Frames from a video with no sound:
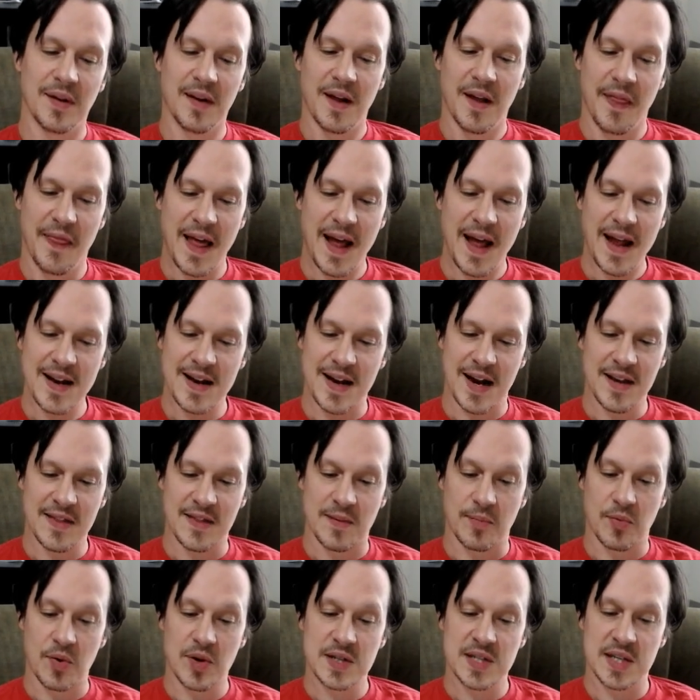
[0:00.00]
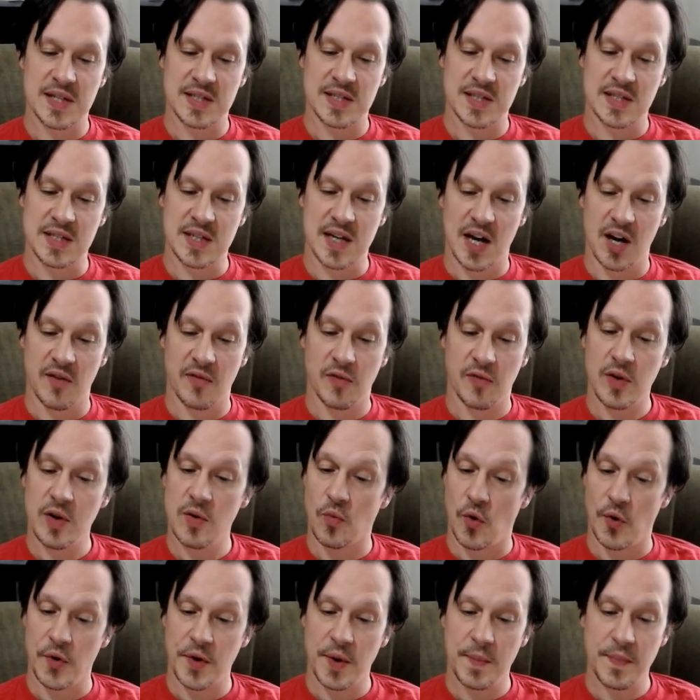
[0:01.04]
That night, the princesses carefully
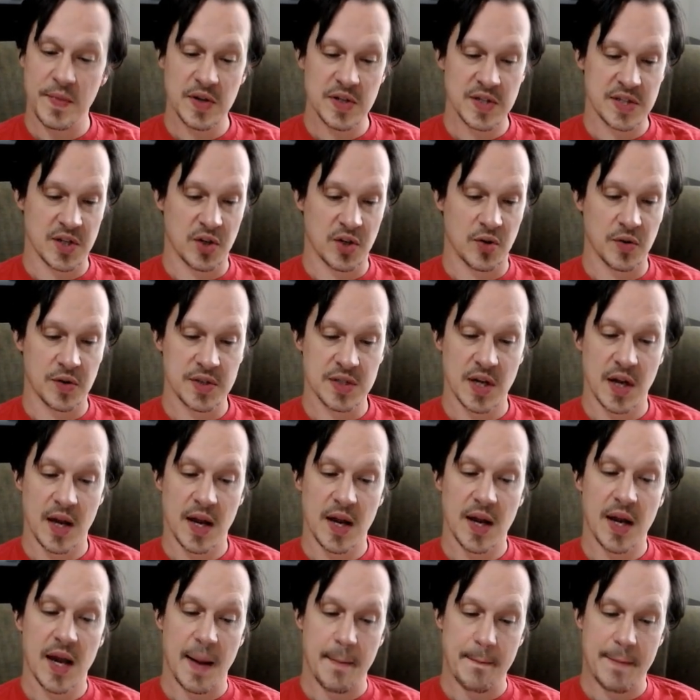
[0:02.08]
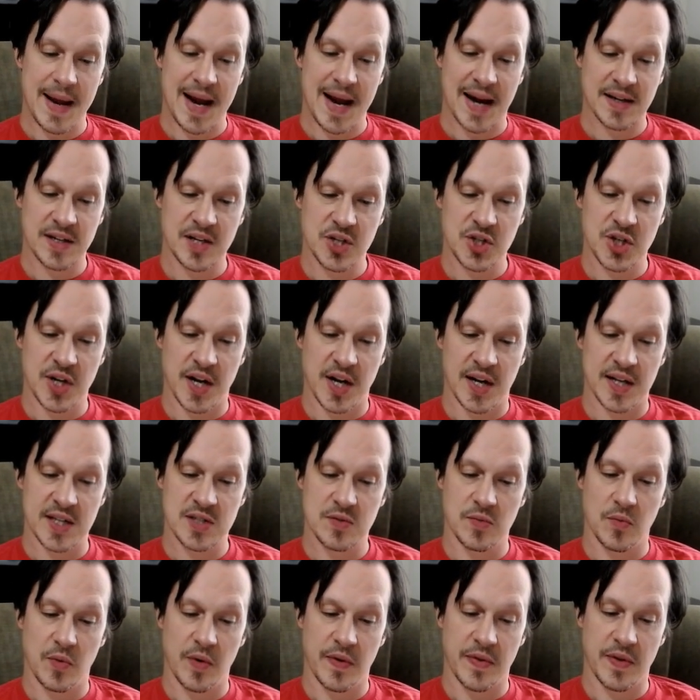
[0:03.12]
rolled up their silks and packed a chest
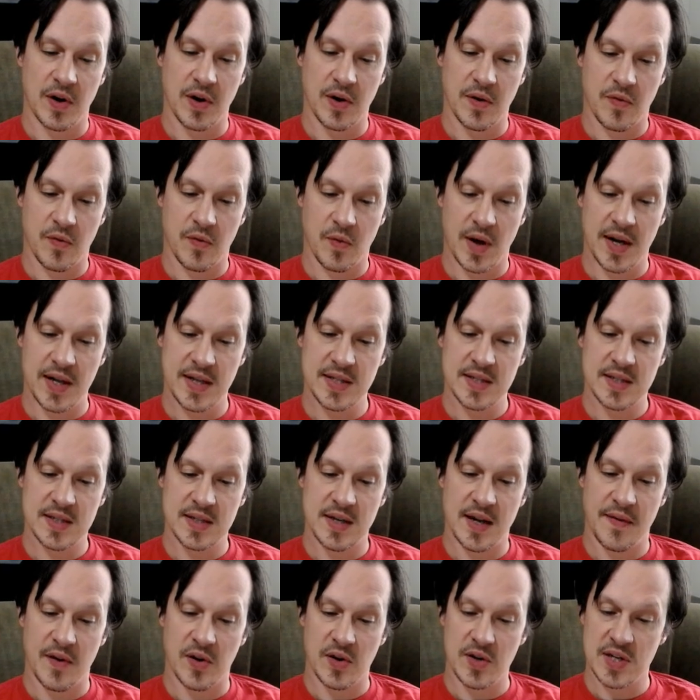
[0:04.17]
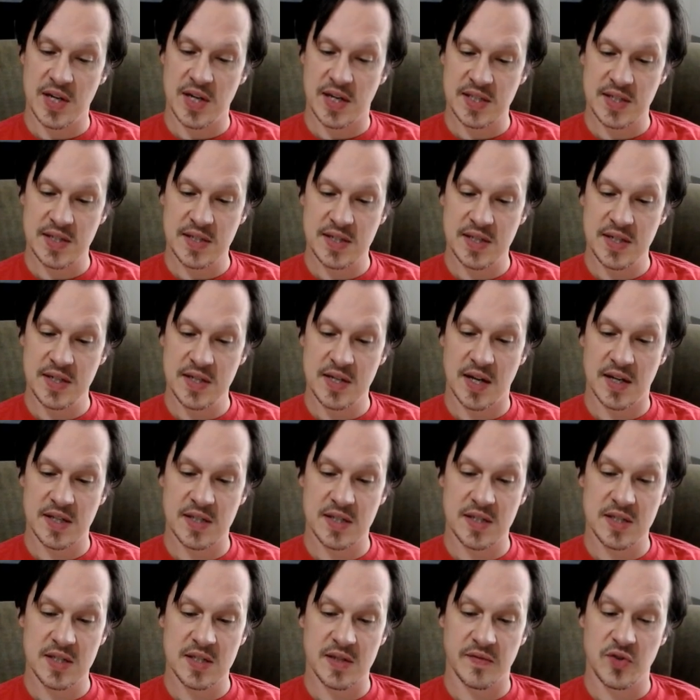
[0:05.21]
with their threads and their dozens and
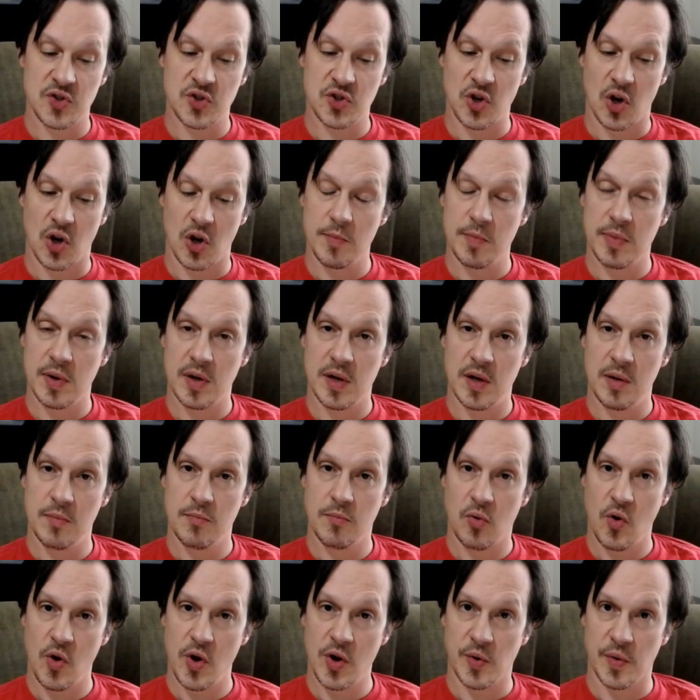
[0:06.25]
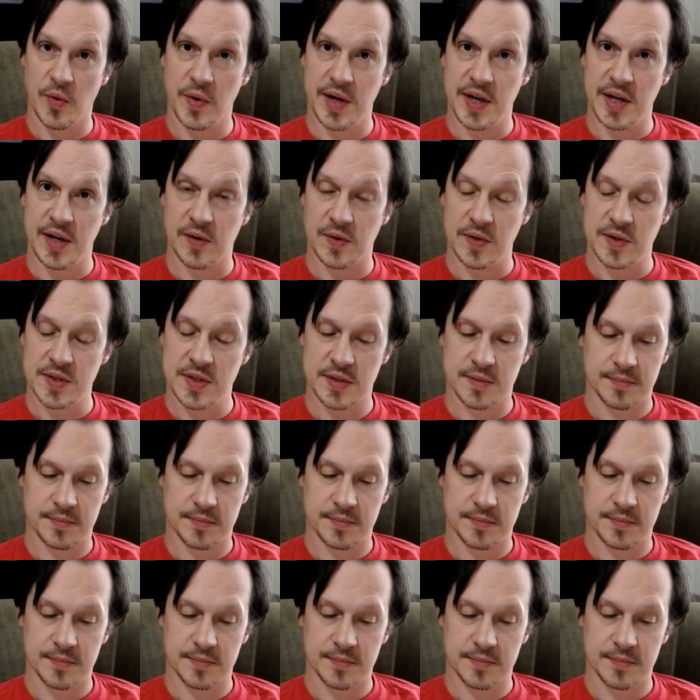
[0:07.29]
dozens of sharp embroidery needles.